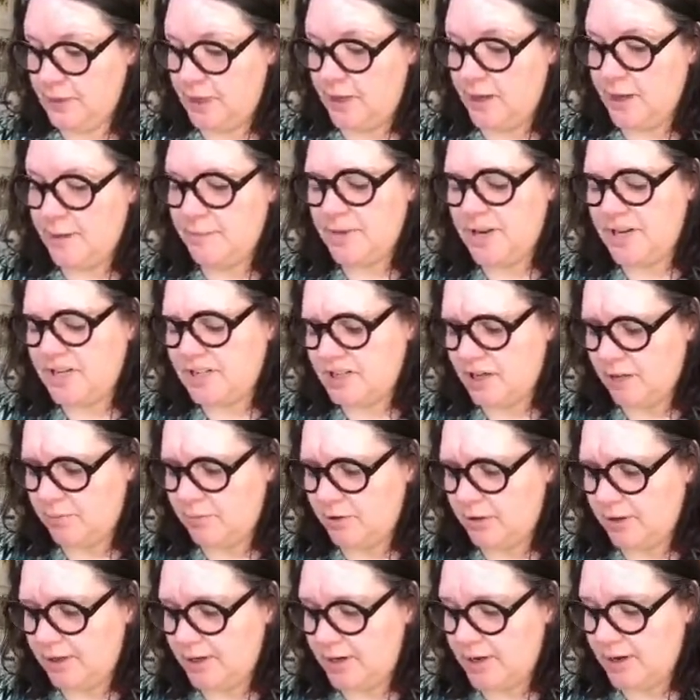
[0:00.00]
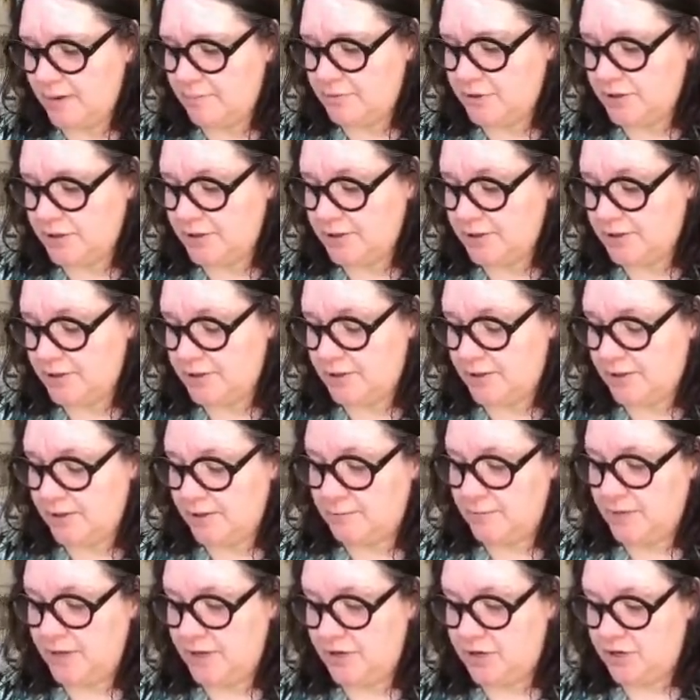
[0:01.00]
I'm going to double it up just to
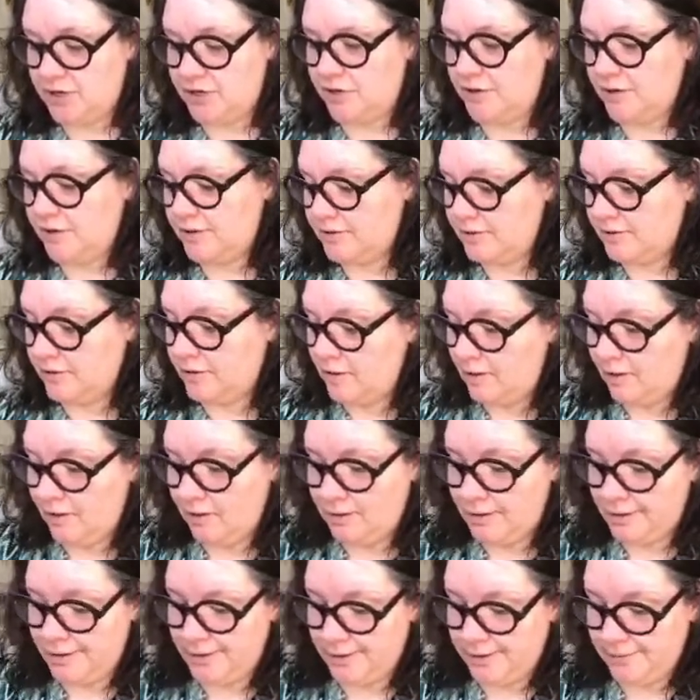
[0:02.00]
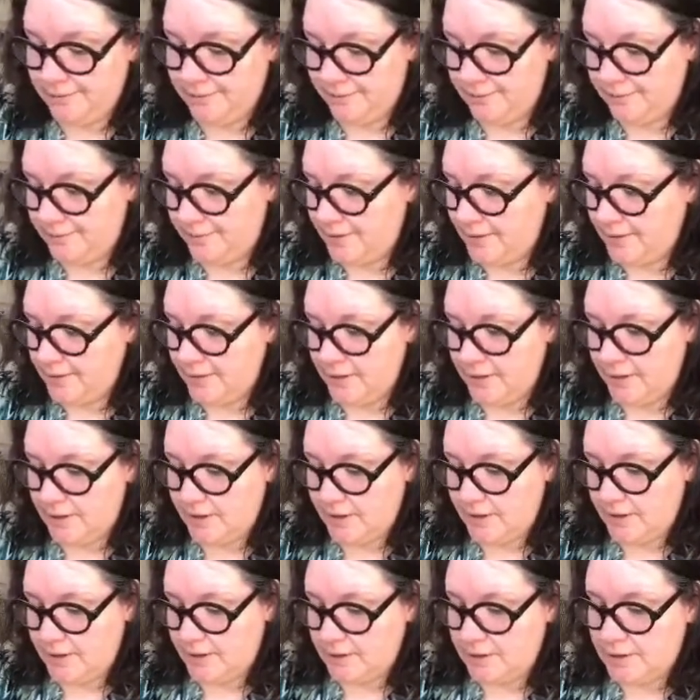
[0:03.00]
make sure it's long enough
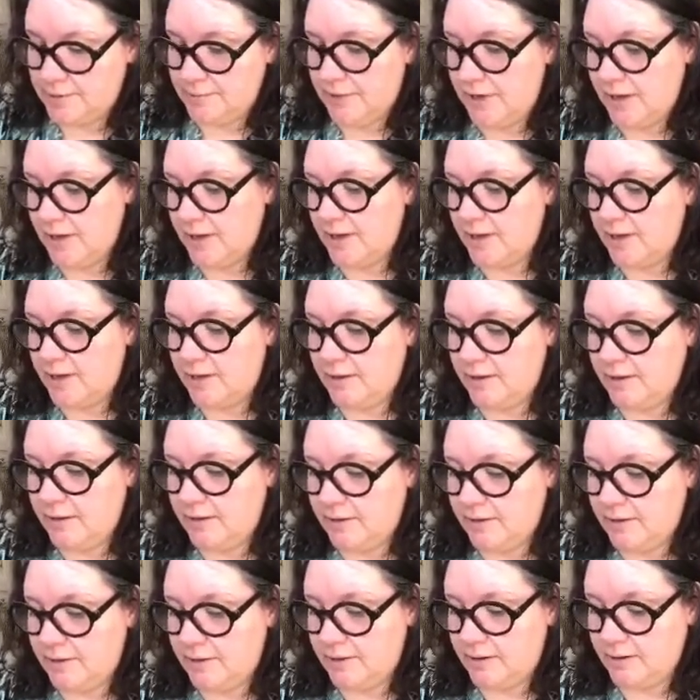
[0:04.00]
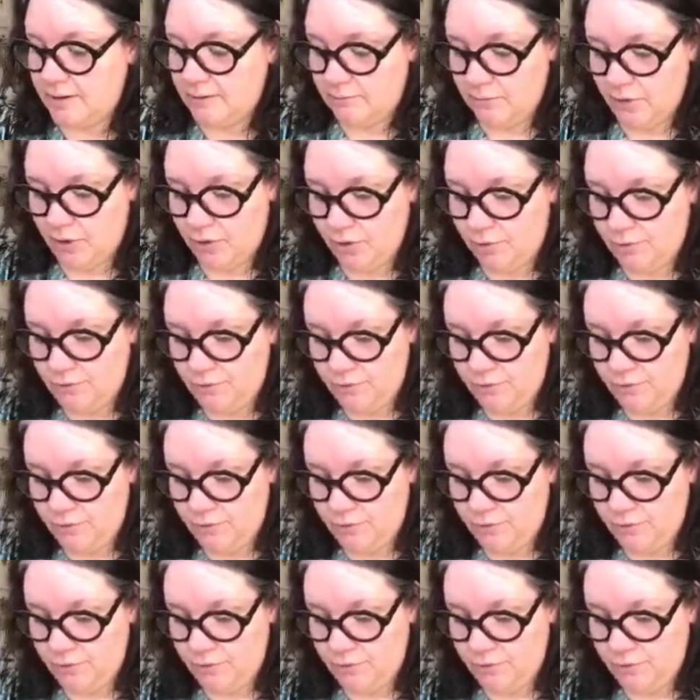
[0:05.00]
to make a bow.